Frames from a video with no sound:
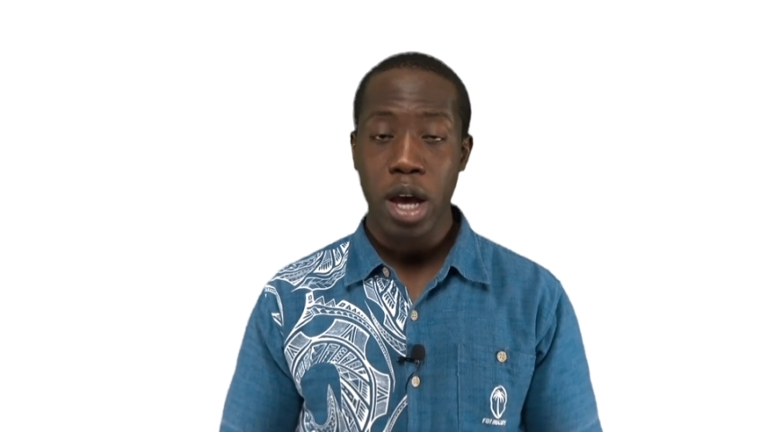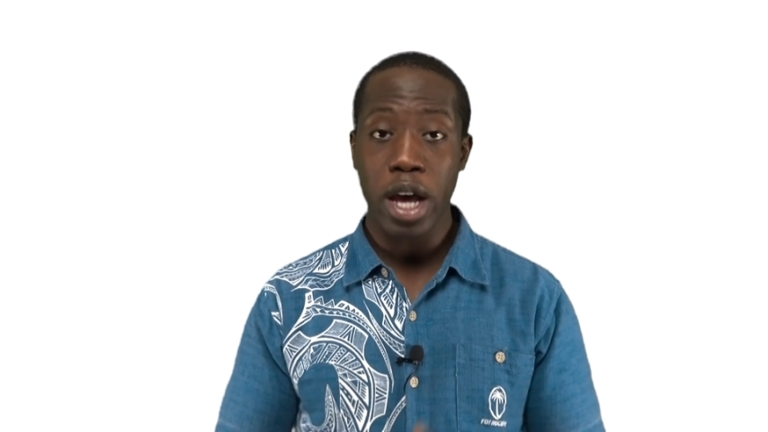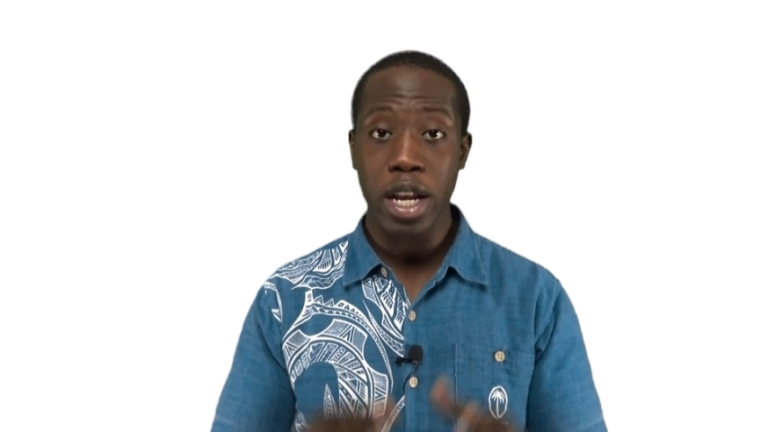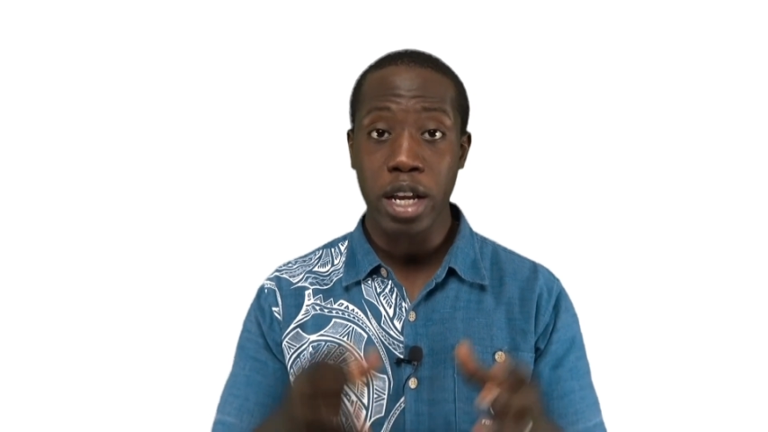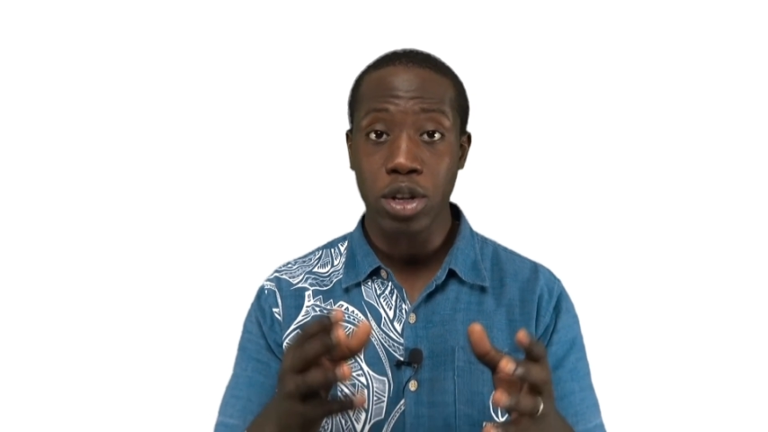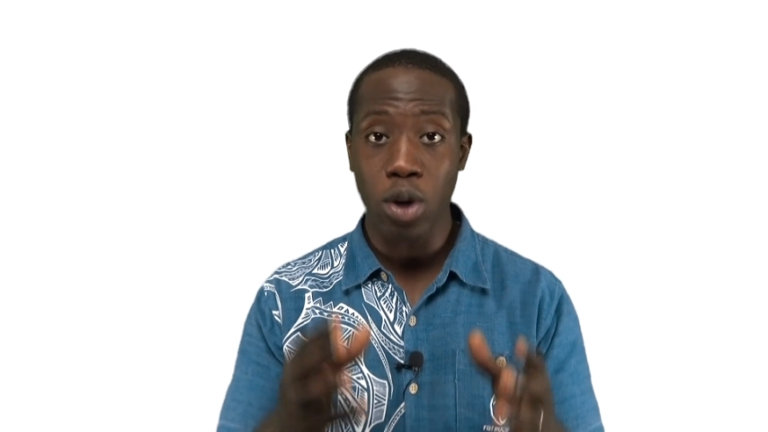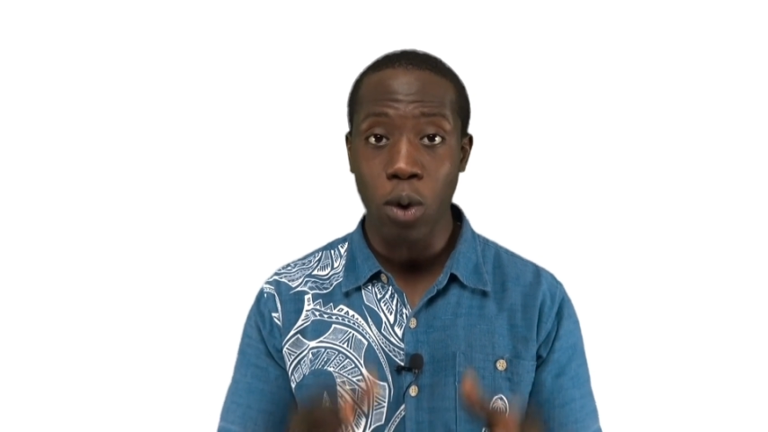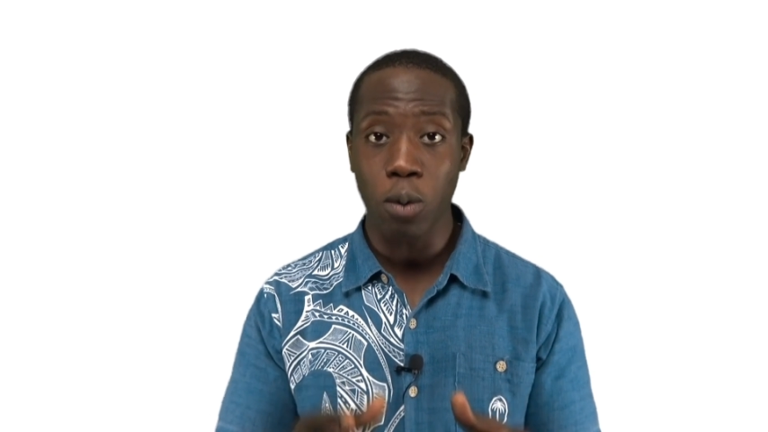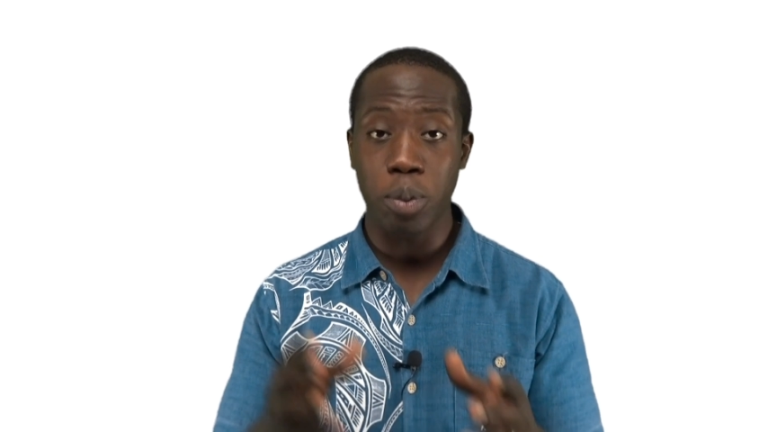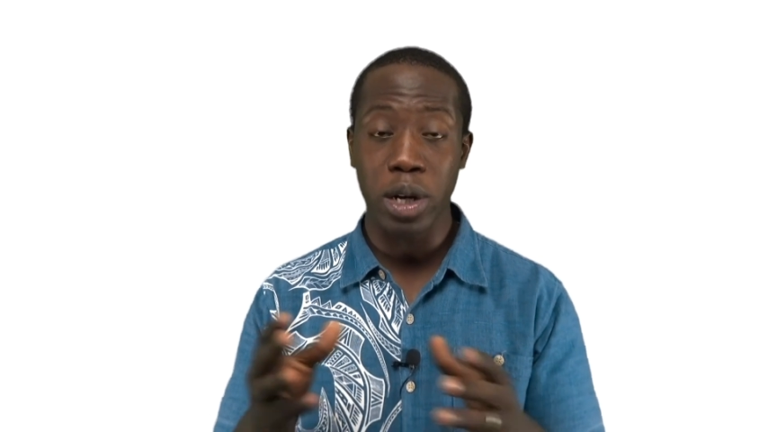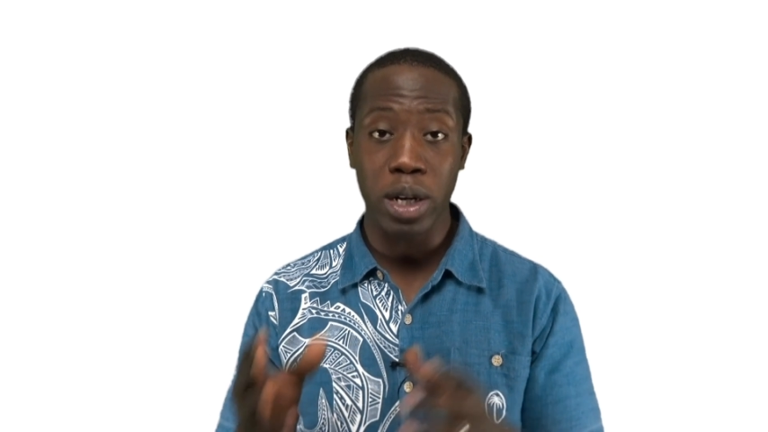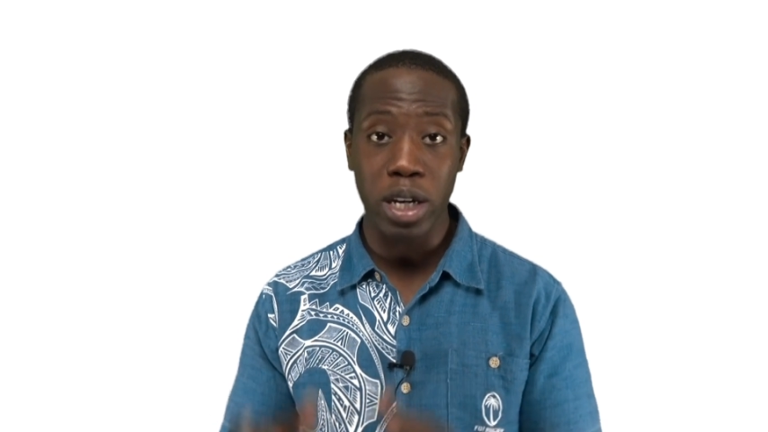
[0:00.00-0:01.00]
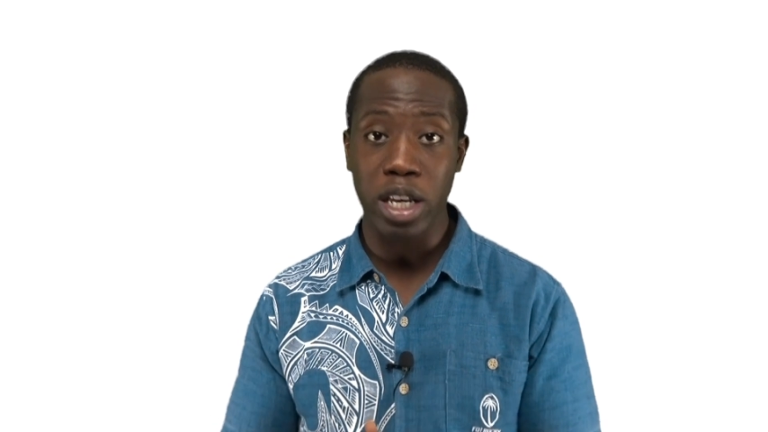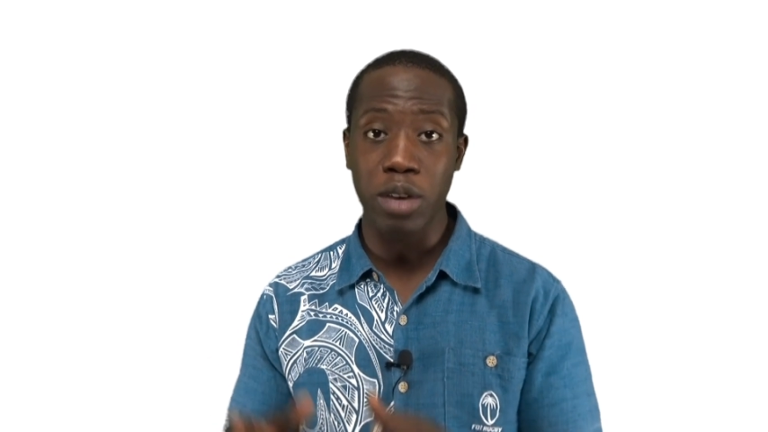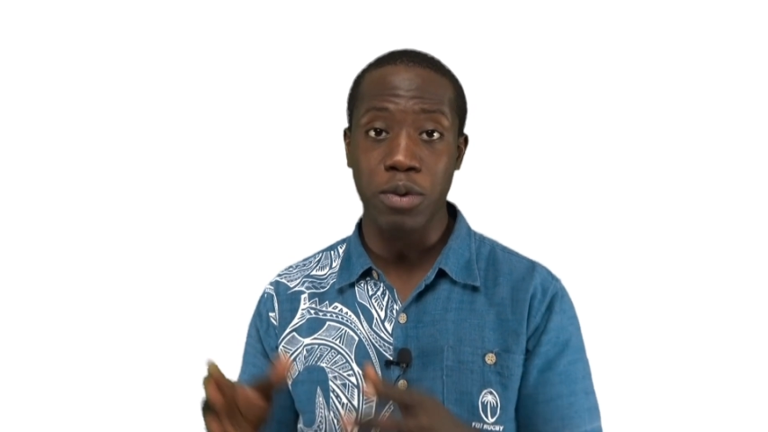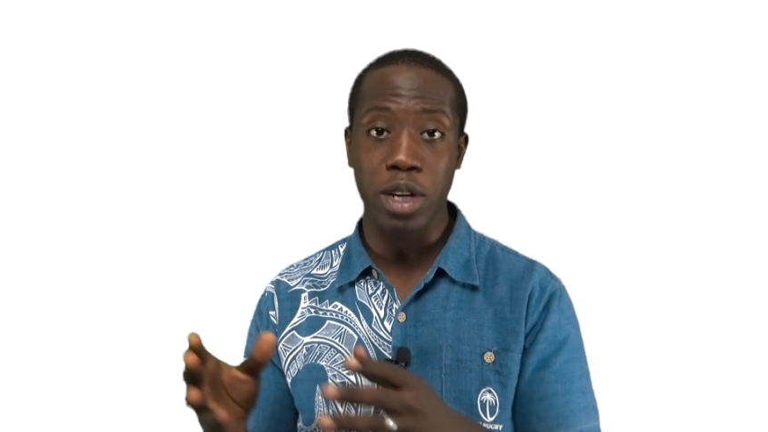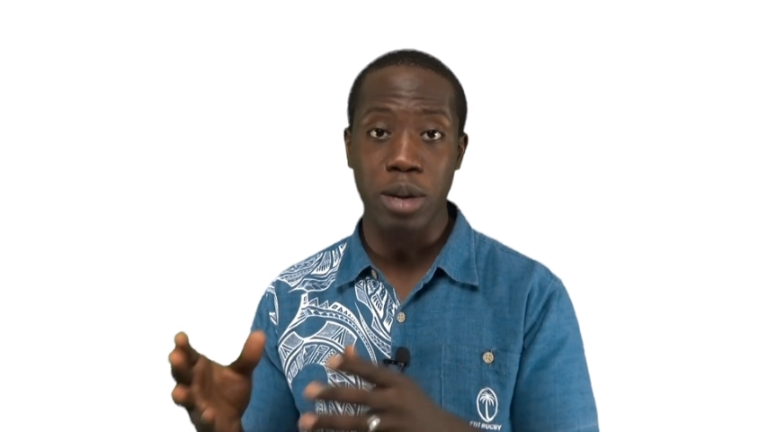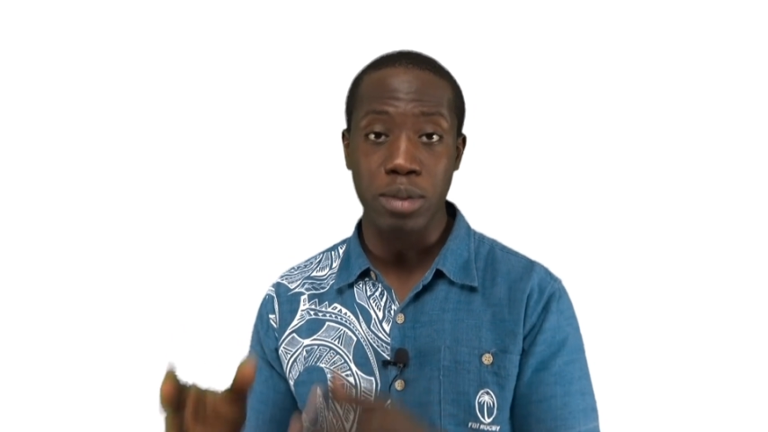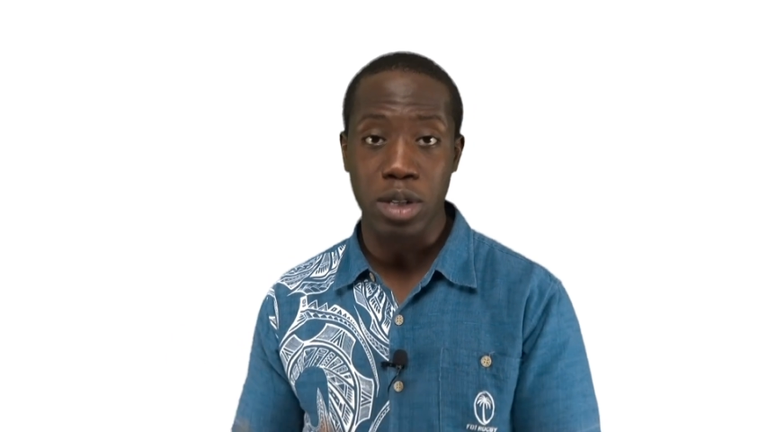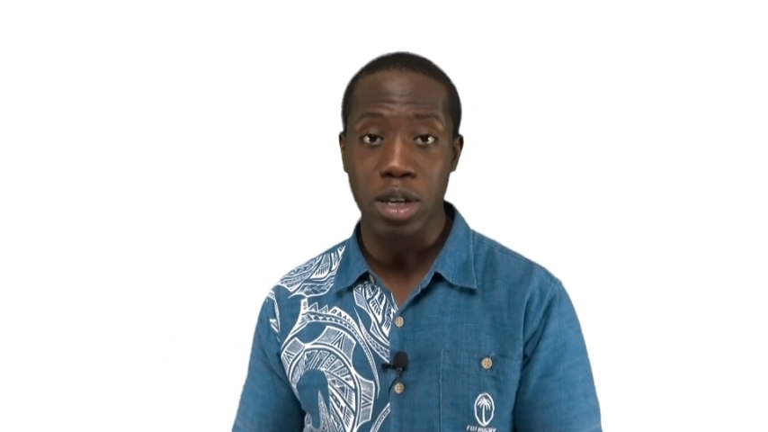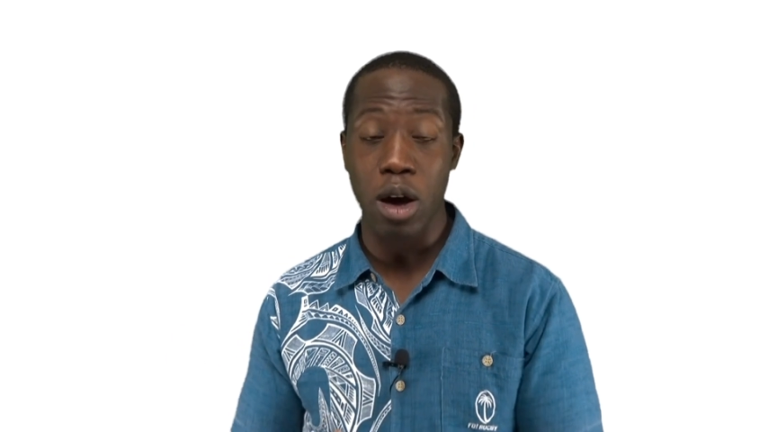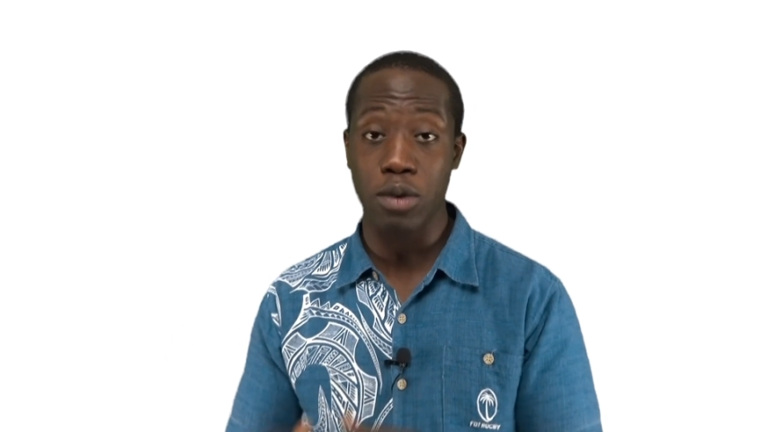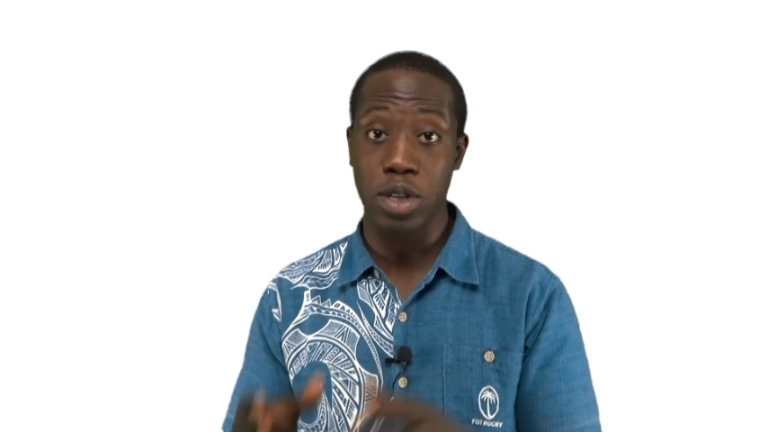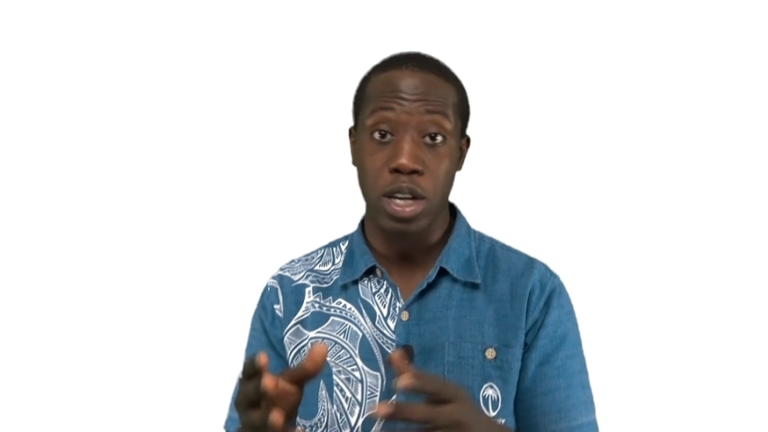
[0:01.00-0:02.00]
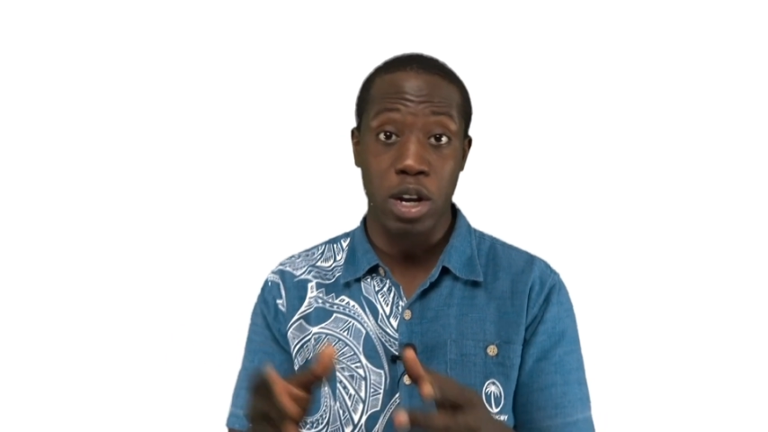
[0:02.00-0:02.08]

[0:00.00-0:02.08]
and they don't believe in themselves